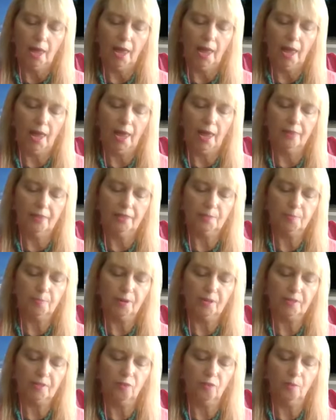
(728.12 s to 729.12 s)
and this
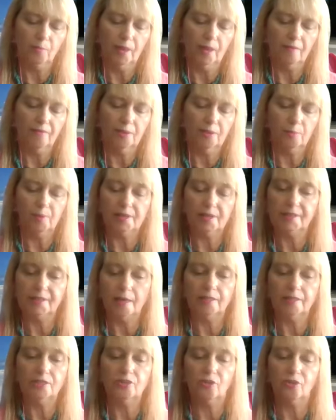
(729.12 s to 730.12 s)
brings firm love that
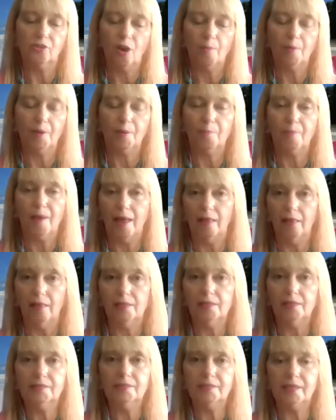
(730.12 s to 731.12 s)
resets your karmic
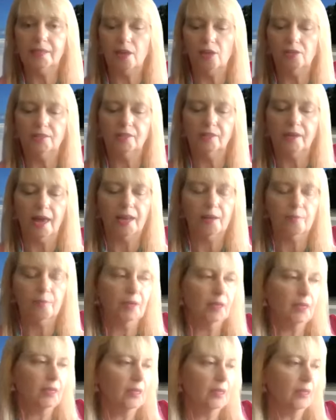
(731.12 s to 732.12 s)
balance. They also guided
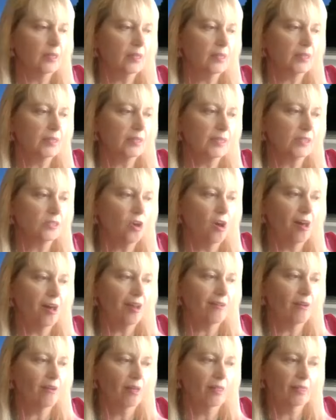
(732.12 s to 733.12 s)
me, this is not
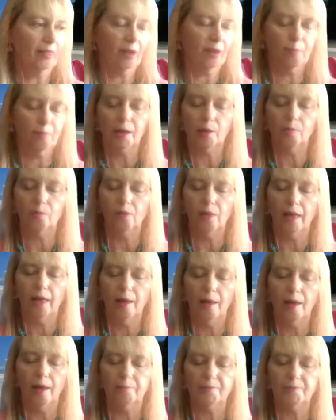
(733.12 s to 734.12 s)
on there, but I will
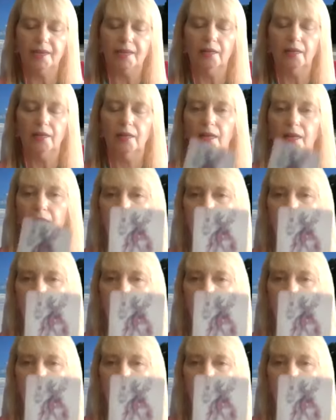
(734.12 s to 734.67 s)
update it,